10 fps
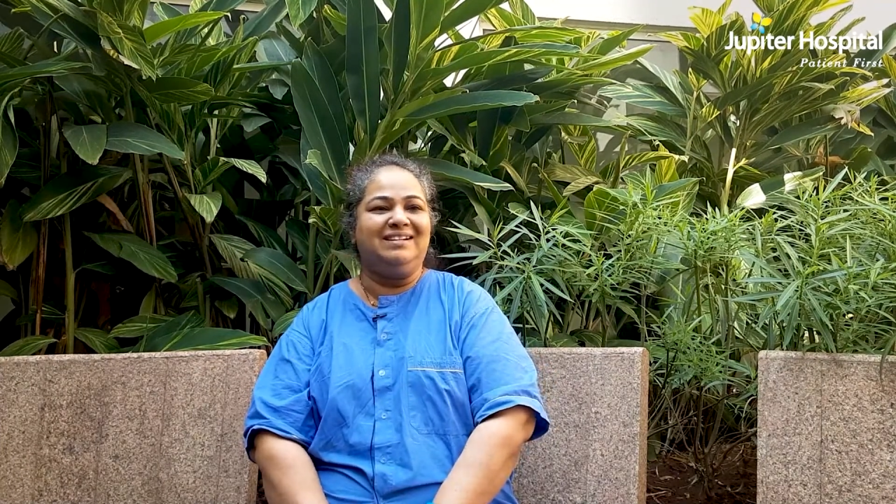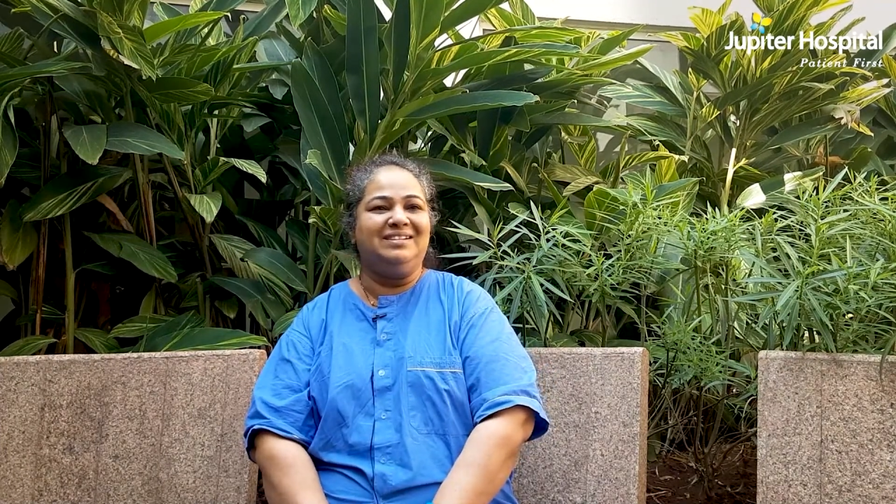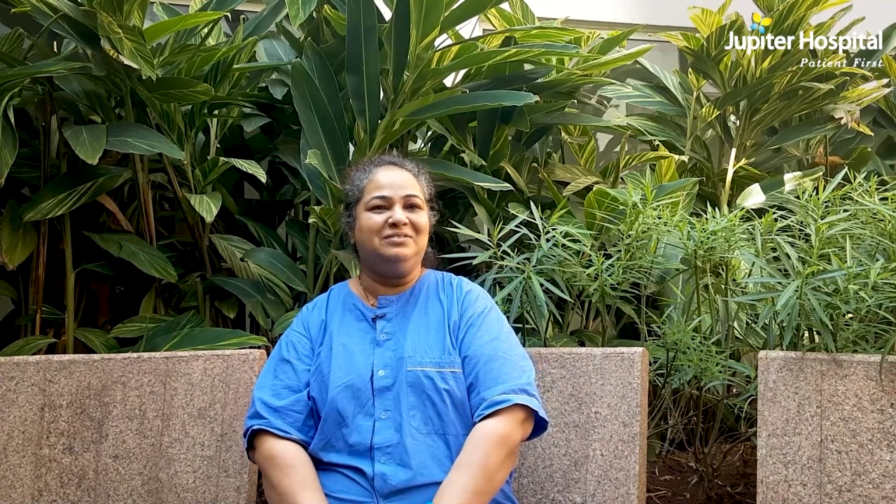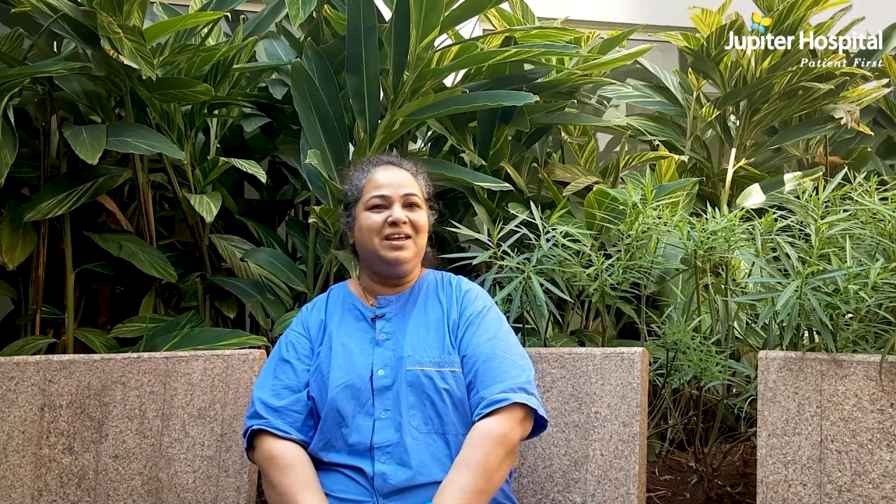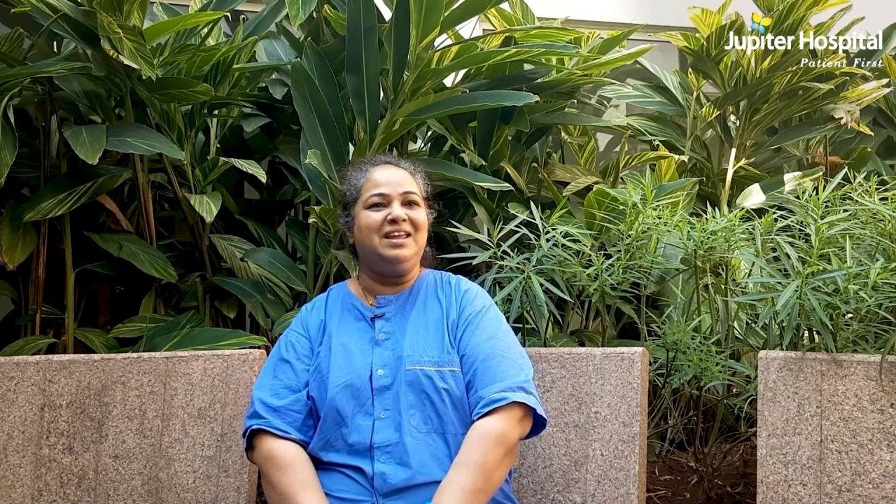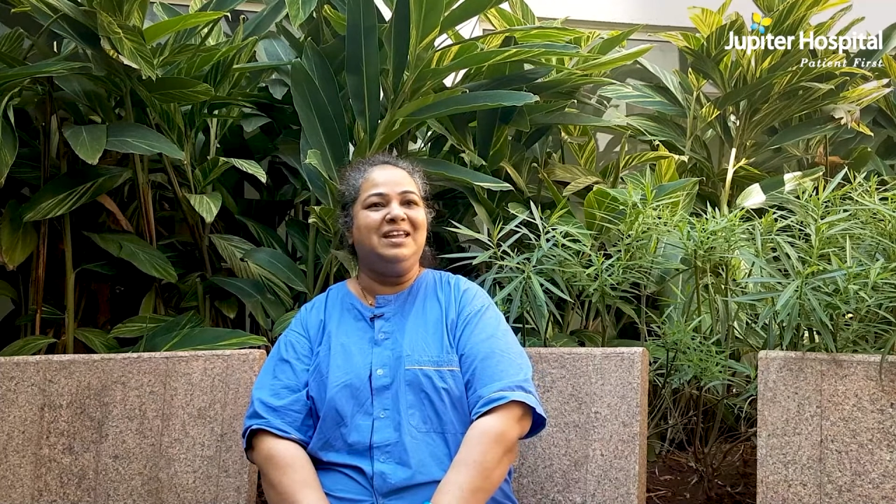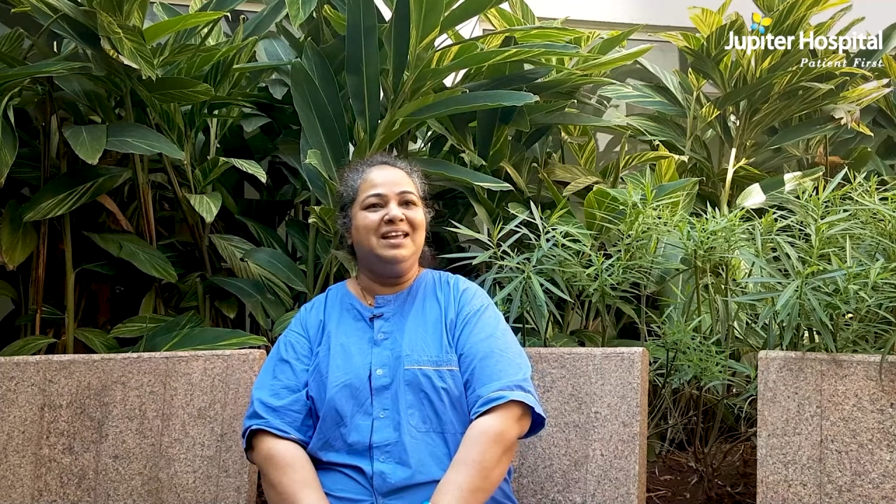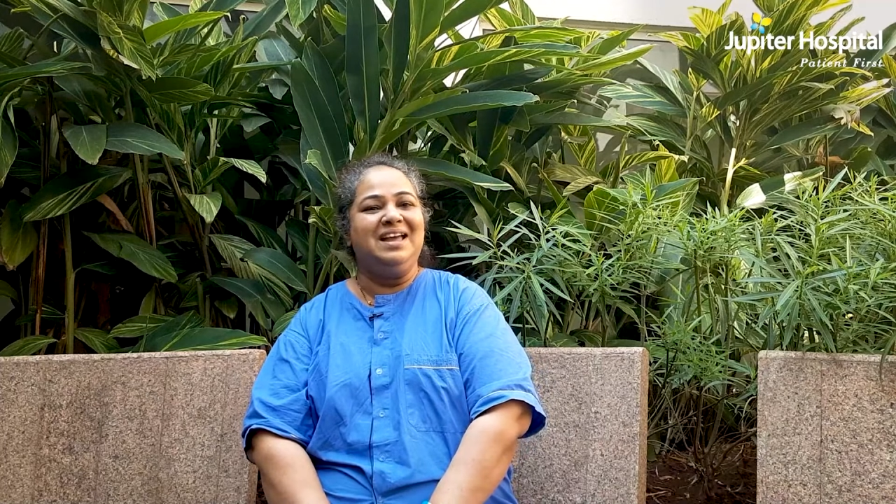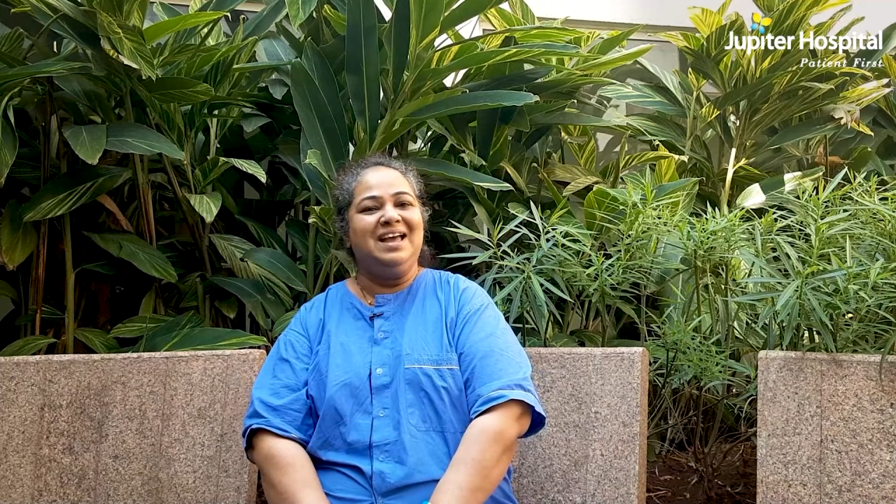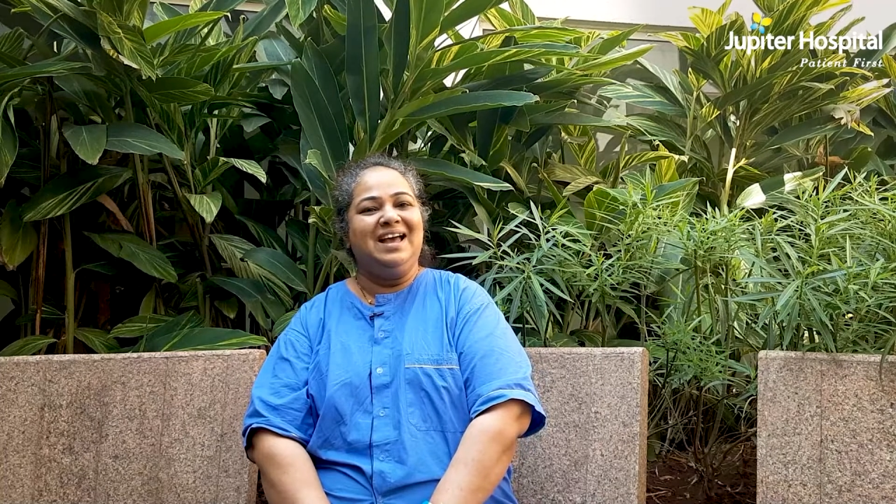very
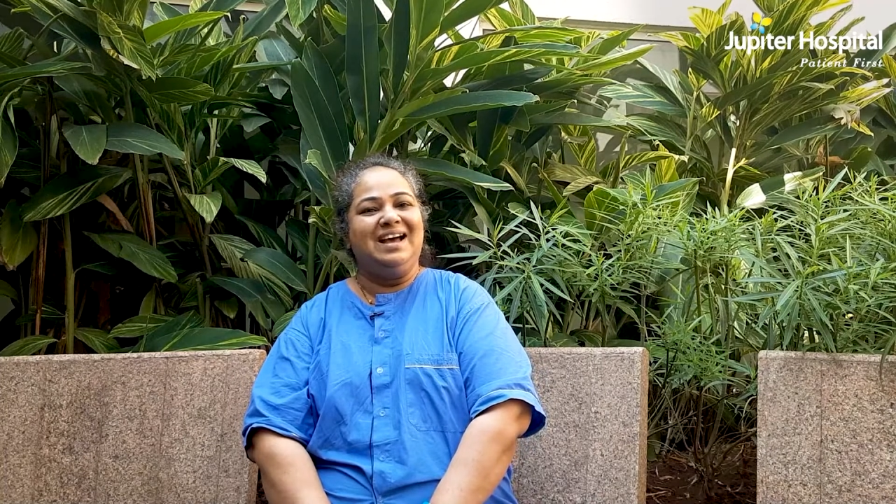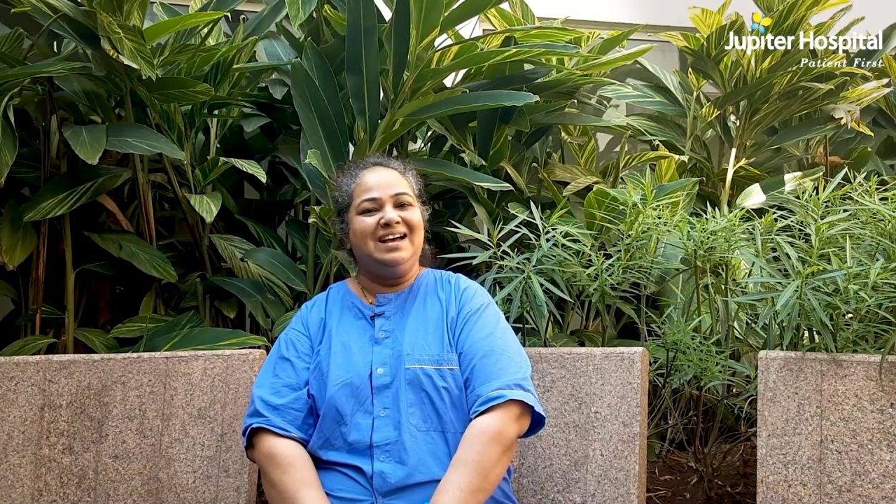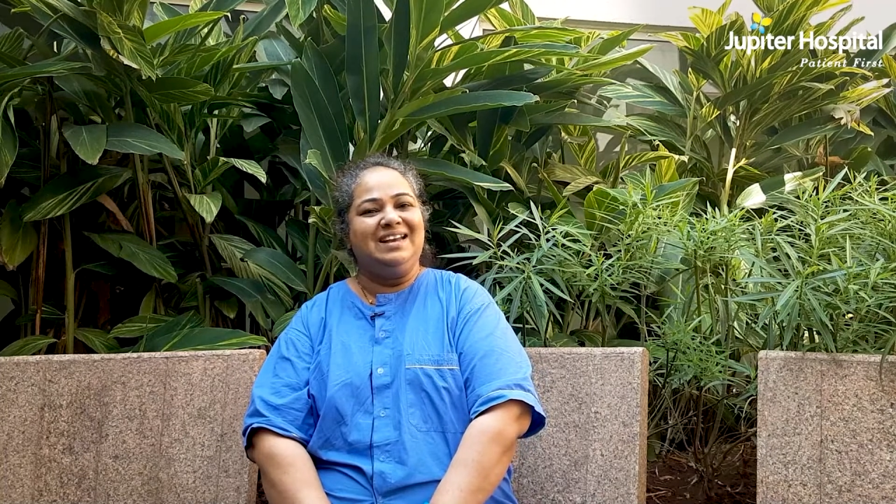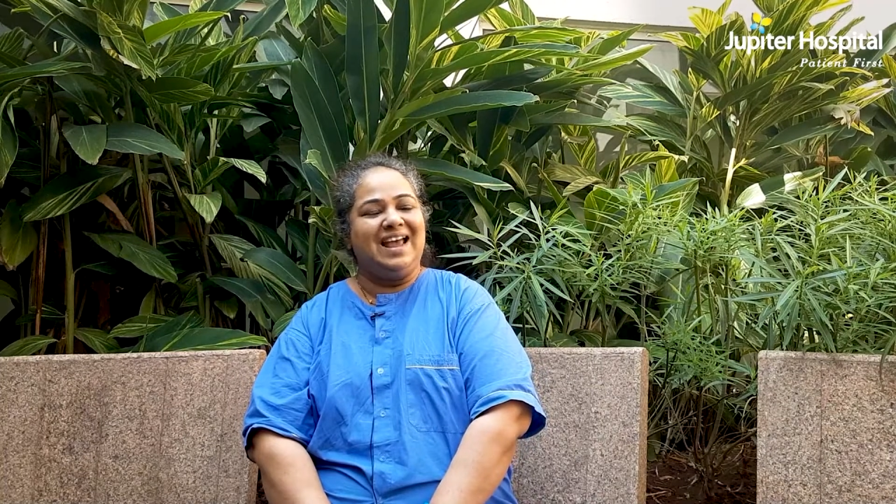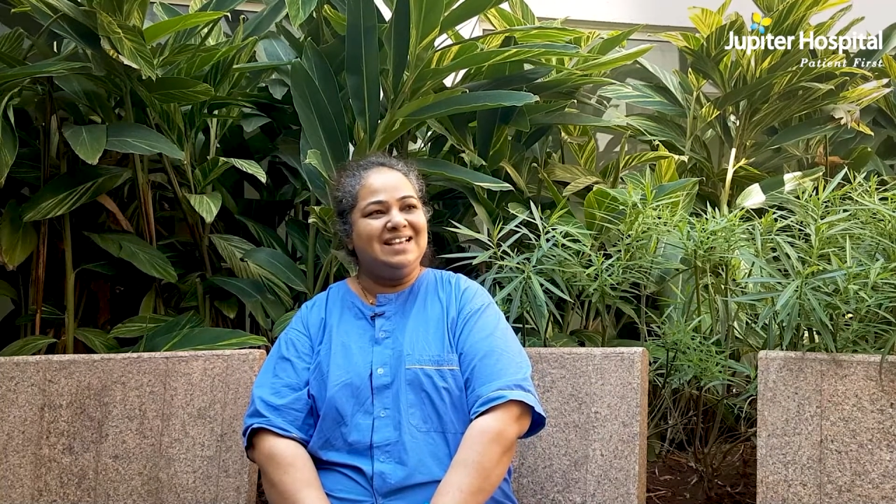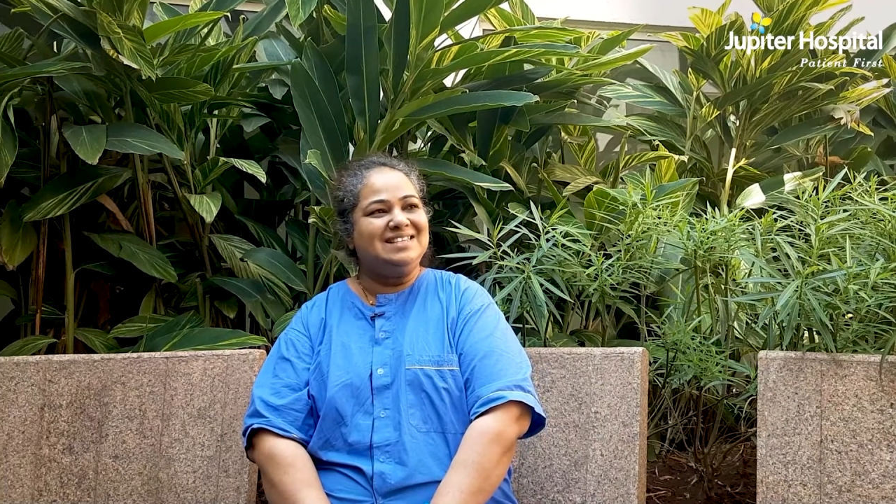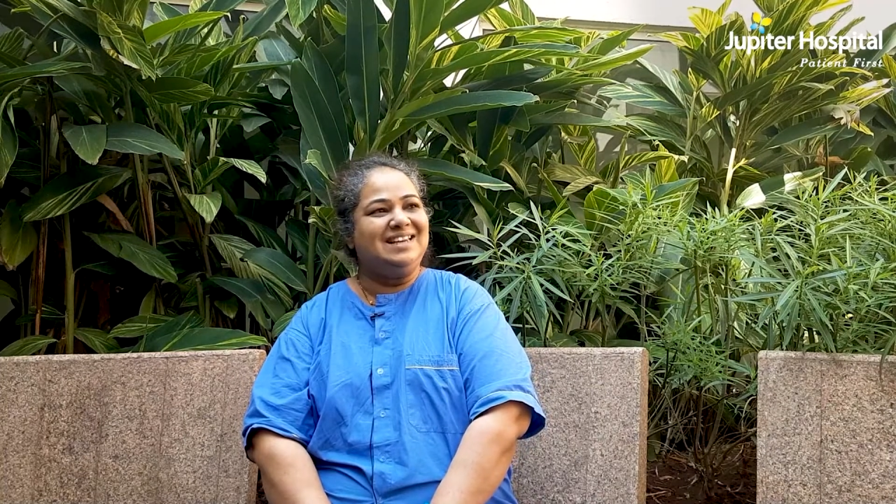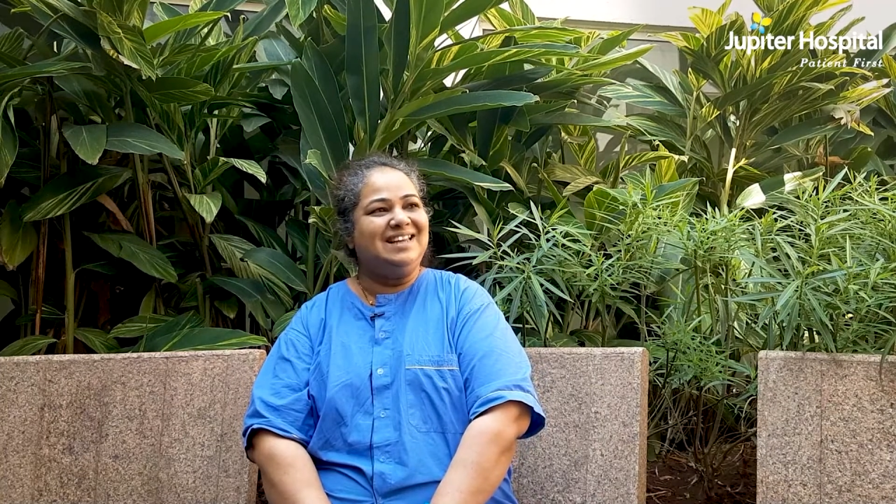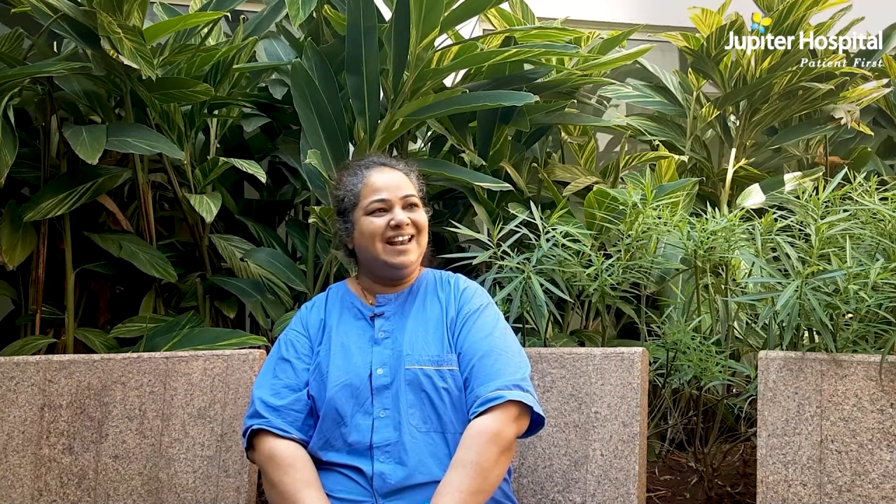nicely